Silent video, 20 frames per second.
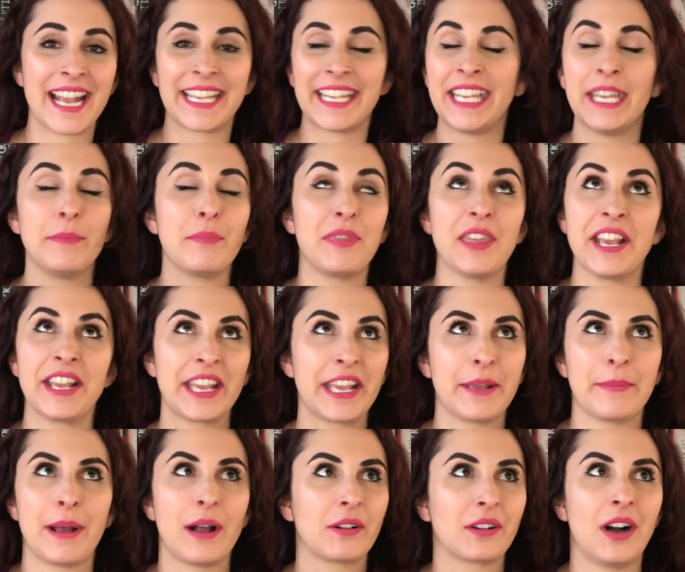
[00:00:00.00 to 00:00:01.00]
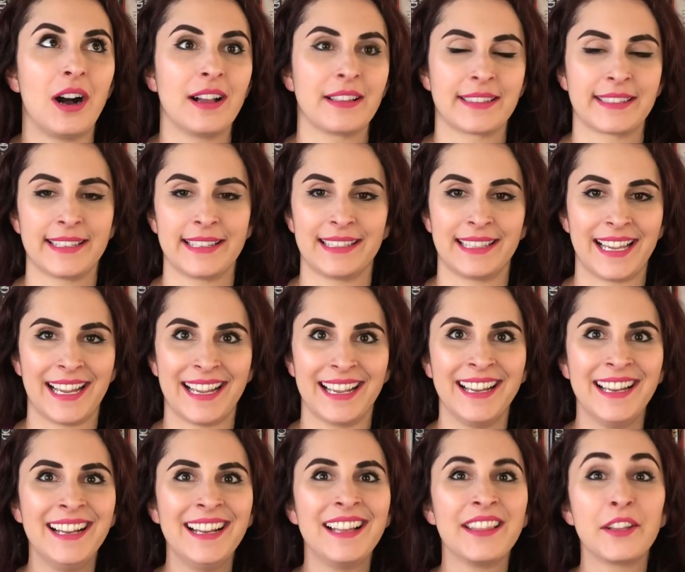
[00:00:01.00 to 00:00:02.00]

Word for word: I keep thinking about constantly.